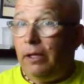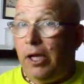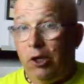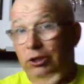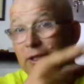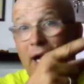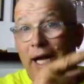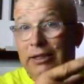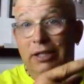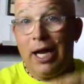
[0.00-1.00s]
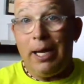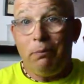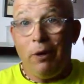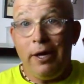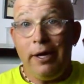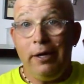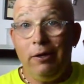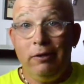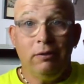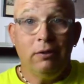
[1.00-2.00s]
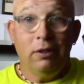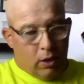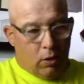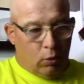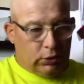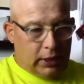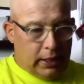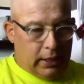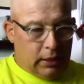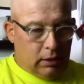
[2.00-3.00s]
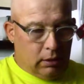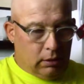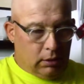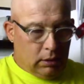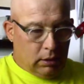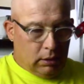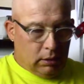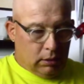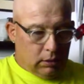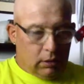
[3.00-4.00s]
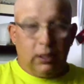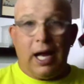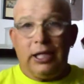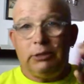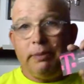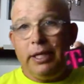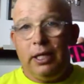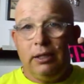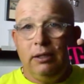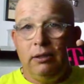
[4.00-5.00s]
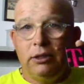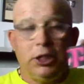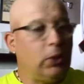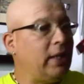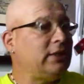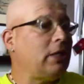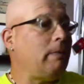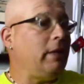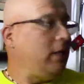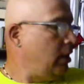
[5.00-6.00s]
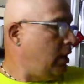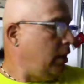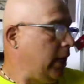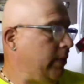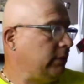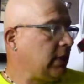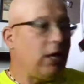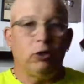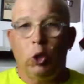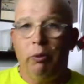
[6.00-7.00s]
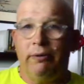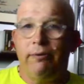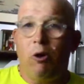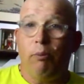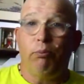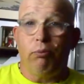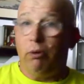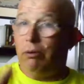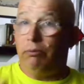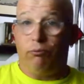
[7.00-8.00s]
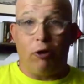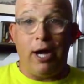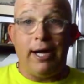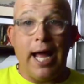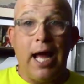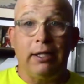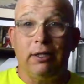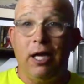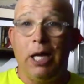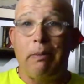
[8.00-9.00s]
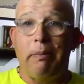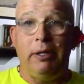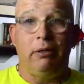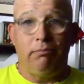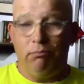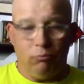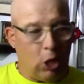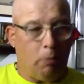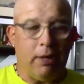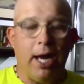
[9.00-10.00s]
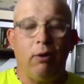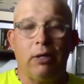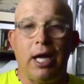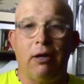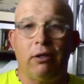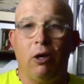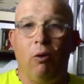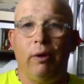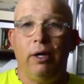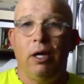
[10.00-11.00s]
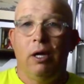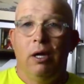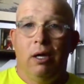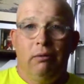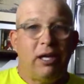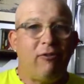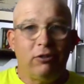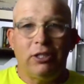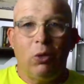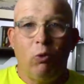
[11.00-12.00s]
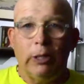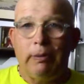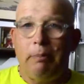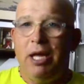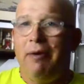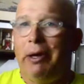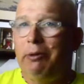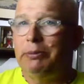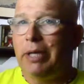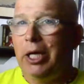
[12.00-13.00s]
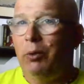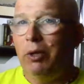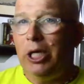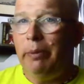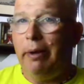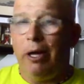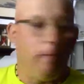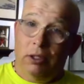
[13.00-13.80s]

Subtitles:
Here's the guy's name right here. Jose Cosme, C-O-S-M-E. He was the guy who sold me the phone. Great guy at the time. I mean, he helped me out, got it going. Never said a word about me having to respond to an email.